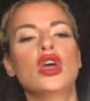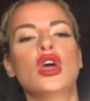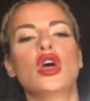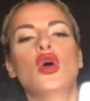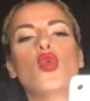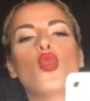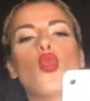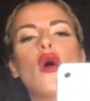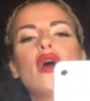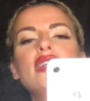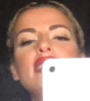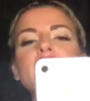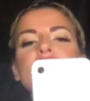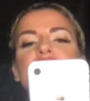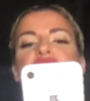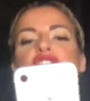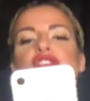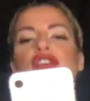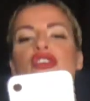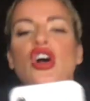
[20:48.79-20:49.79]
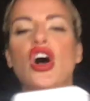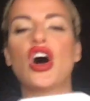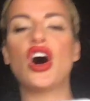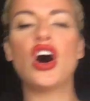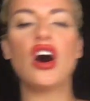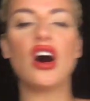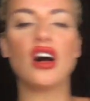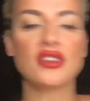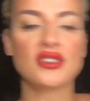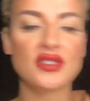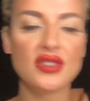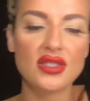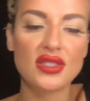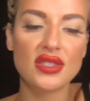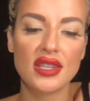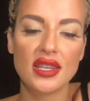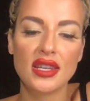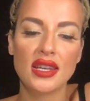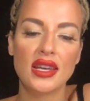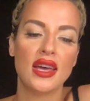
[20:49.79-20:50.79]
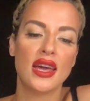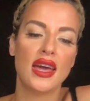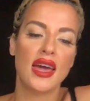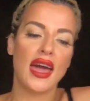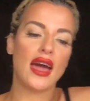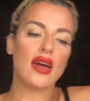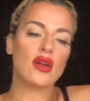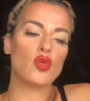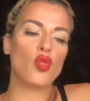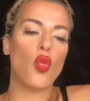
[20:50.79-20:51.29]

What is your cost? And